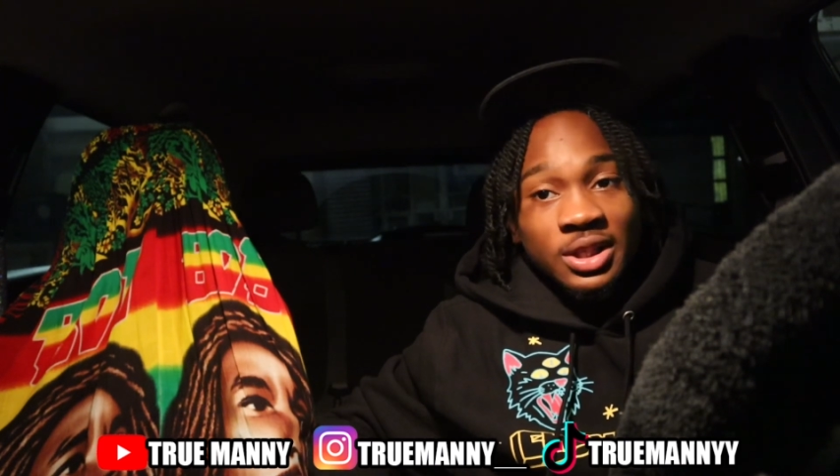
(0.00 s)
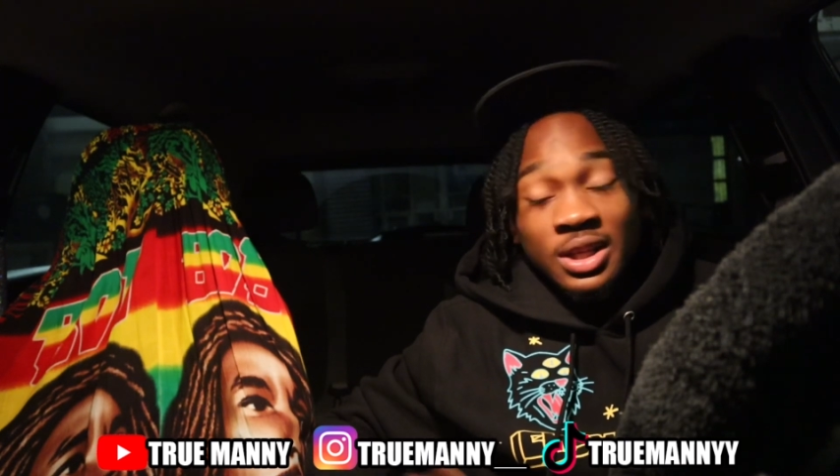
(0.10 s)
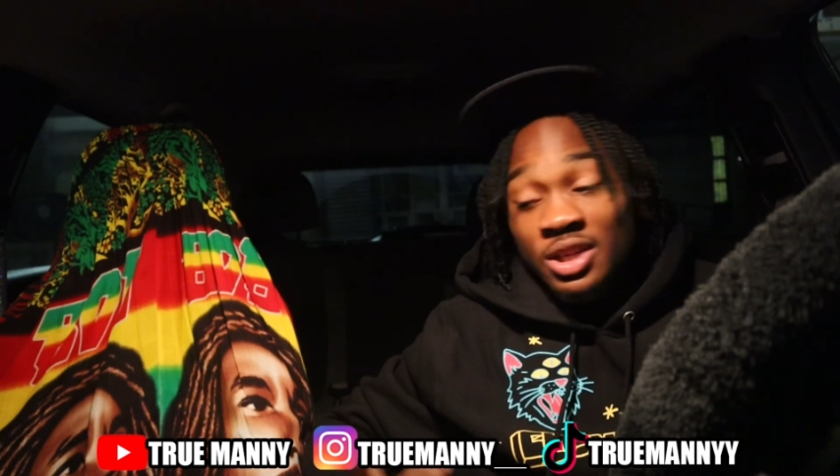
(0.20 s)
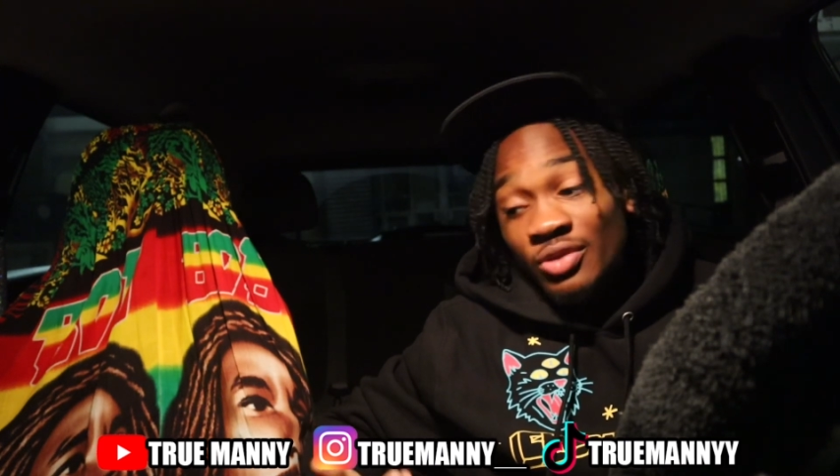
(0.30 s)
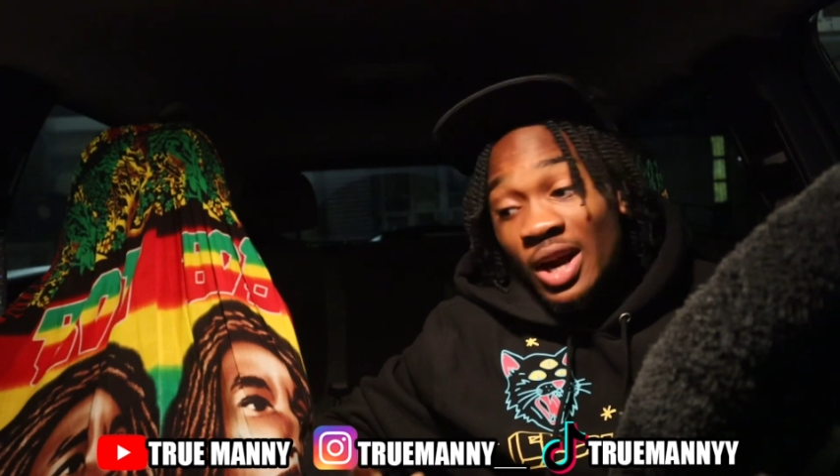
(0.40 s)

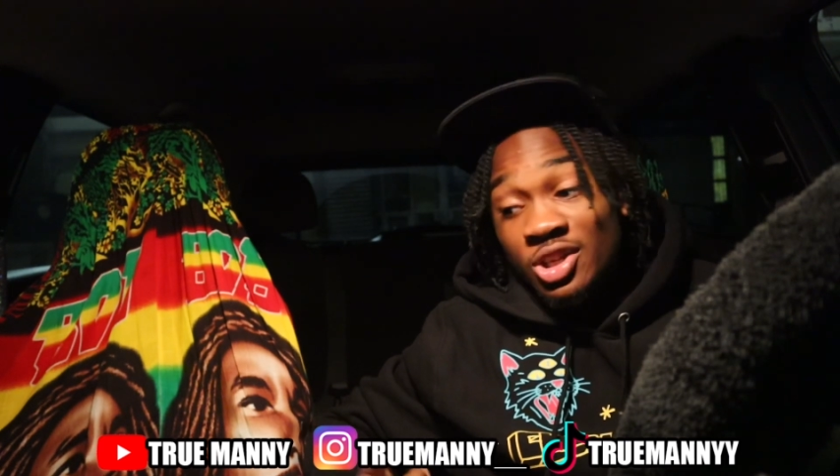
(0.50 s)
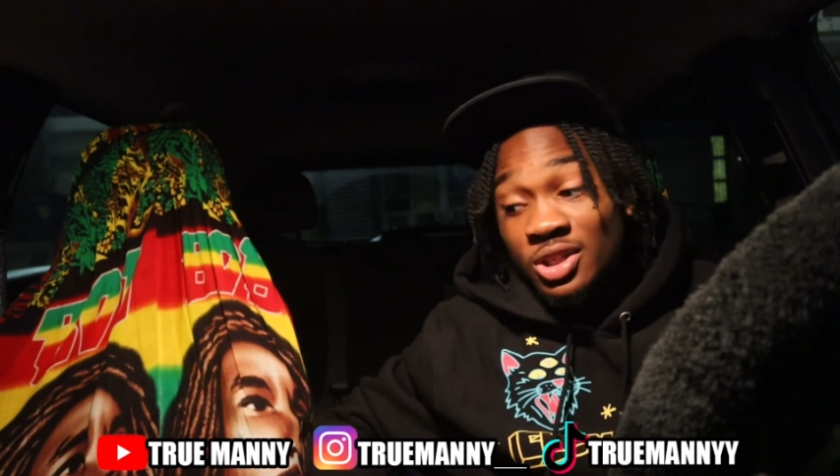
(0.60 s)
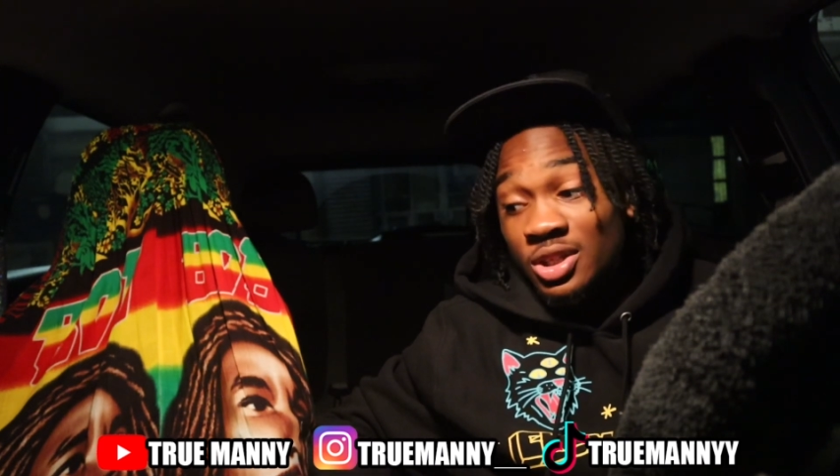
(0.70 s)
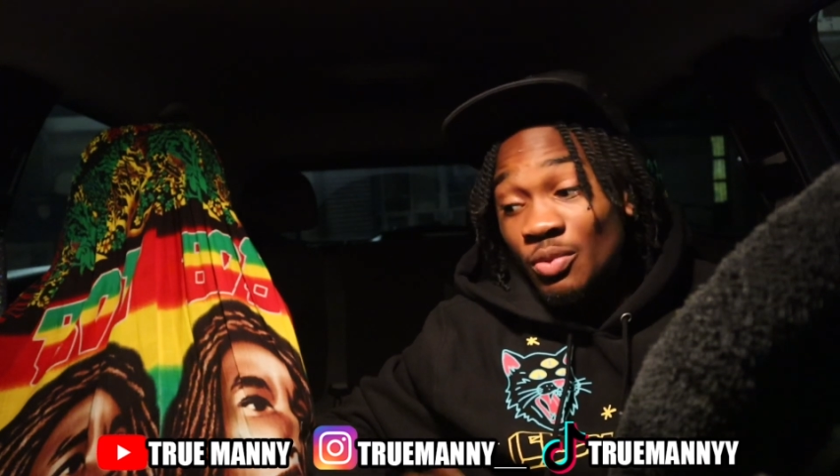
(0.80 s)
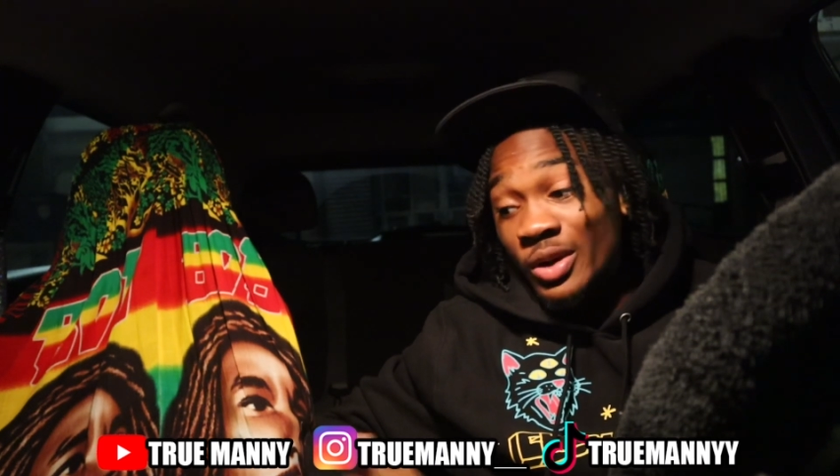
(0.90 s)
See his
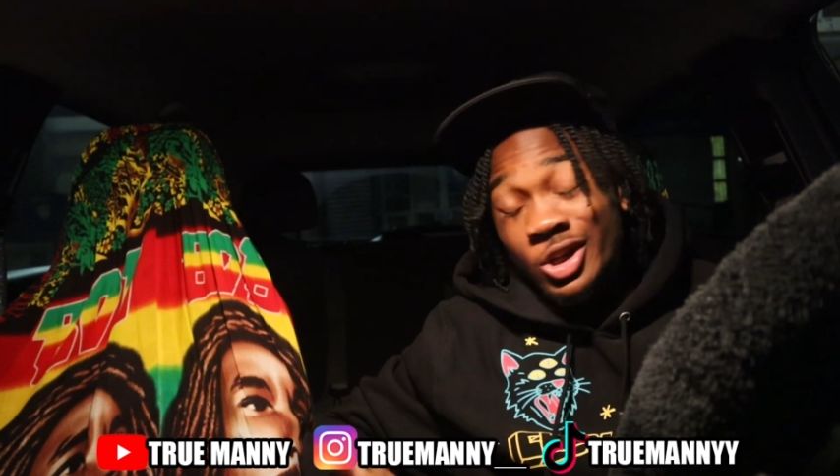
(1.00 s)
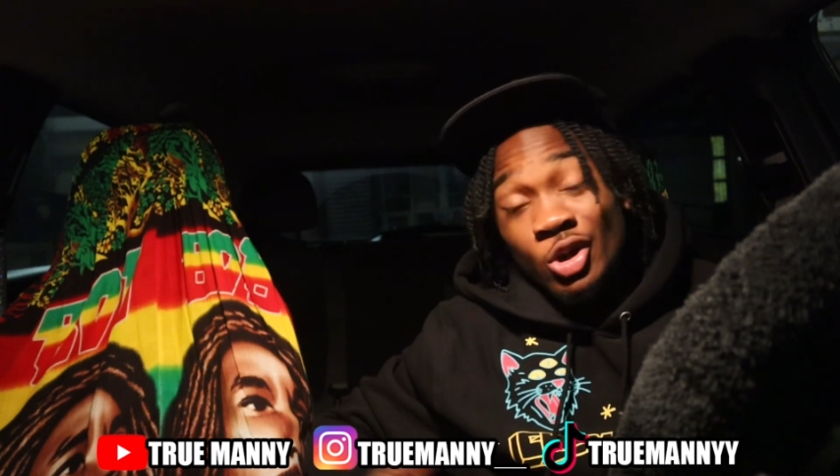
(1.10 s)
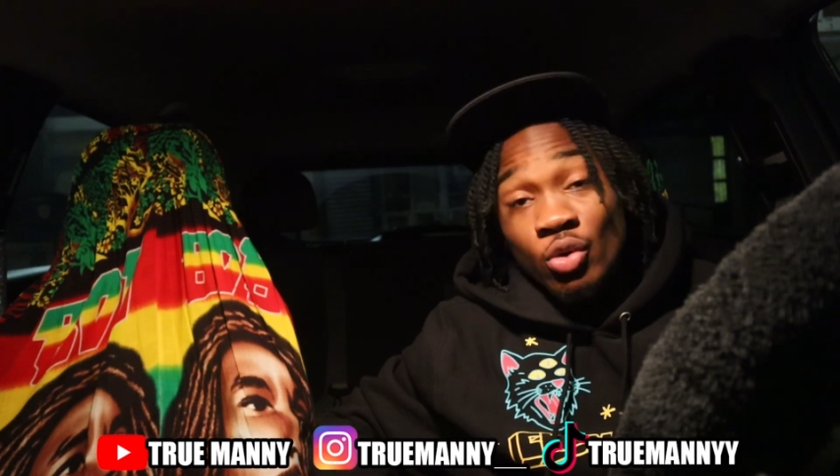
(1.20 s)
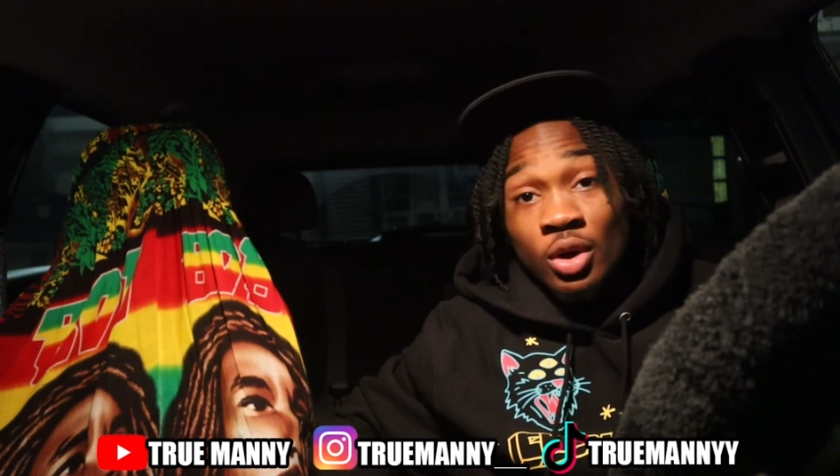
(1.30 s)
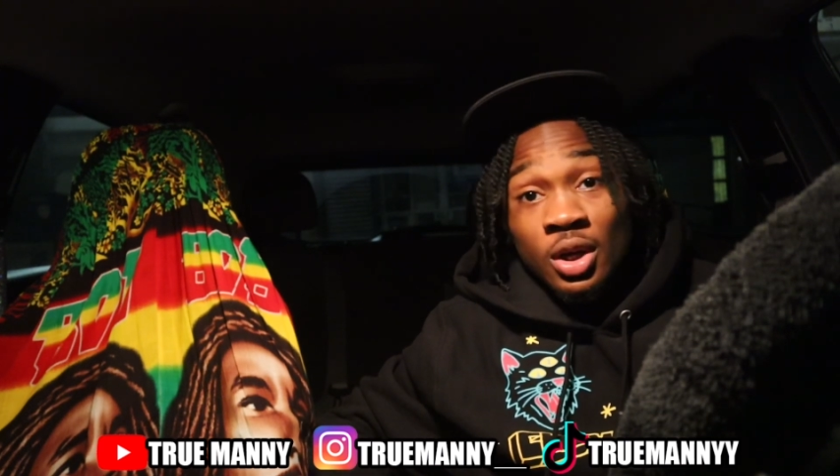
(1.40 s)
reaction, see what he
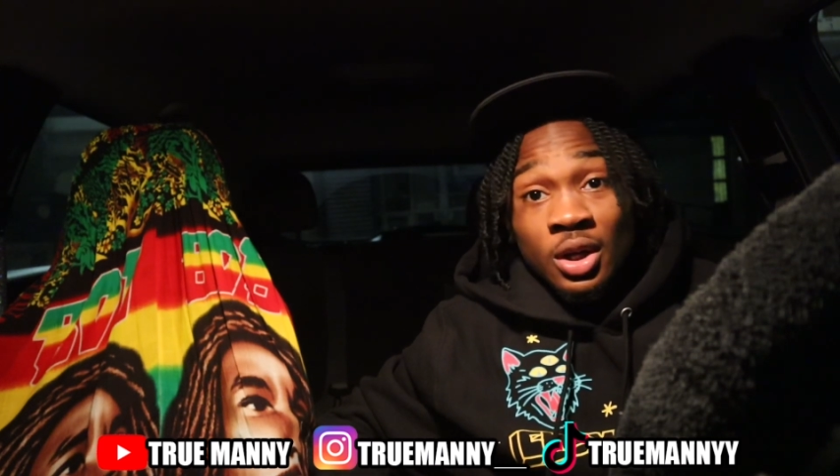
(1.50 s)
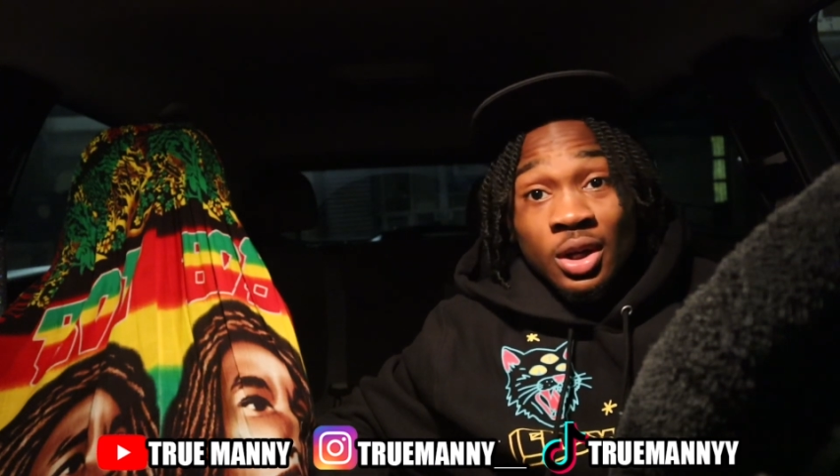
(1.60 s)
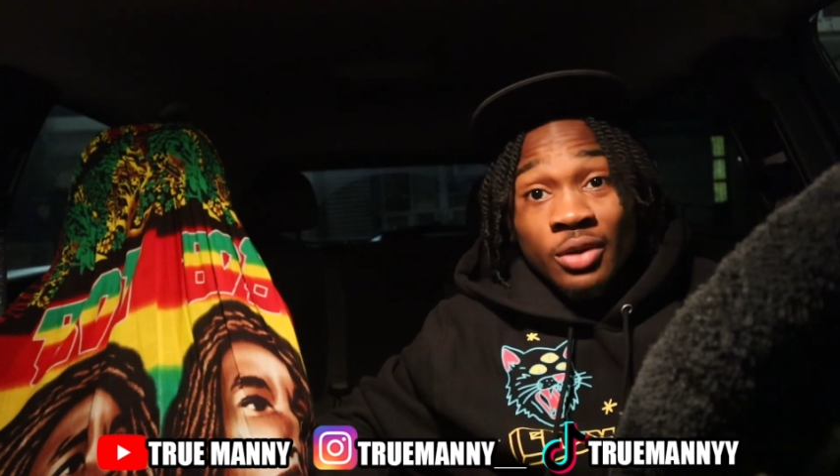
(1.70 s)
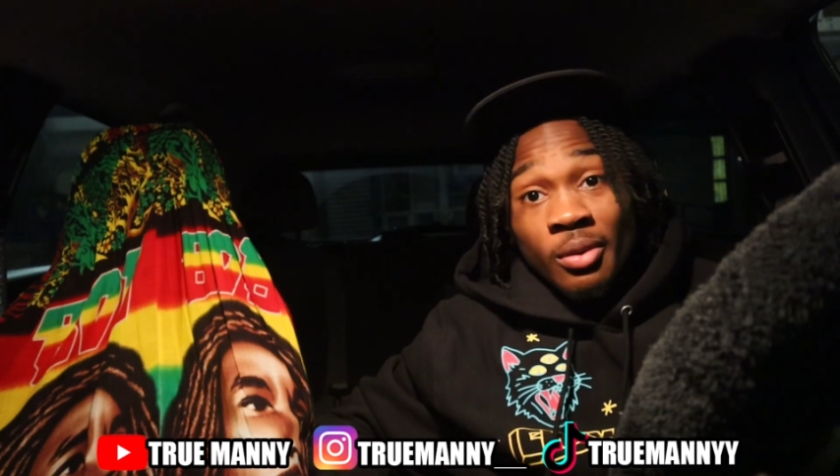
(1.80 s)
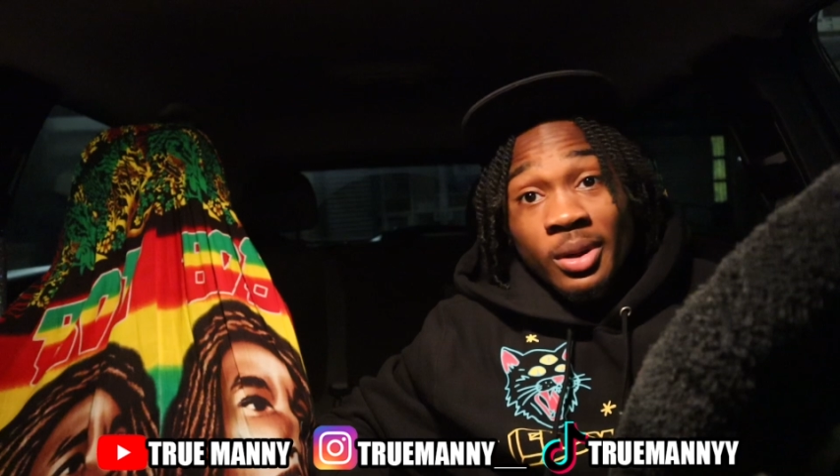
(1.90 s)
do.
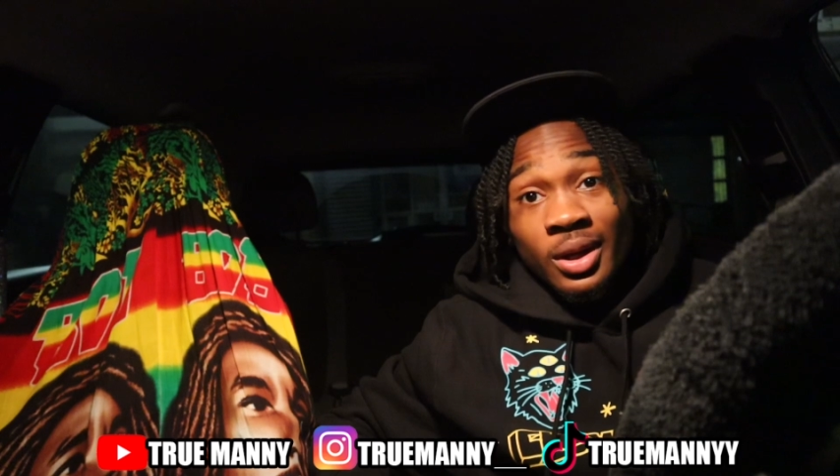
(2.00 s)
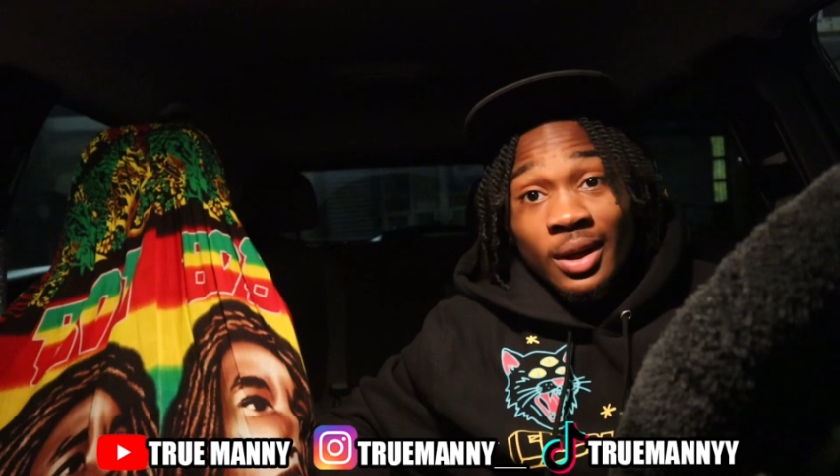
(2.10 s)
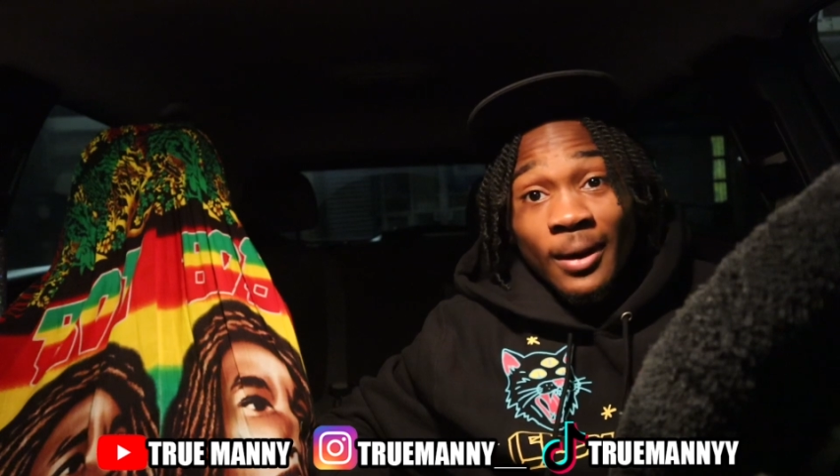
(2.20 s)
Feel me?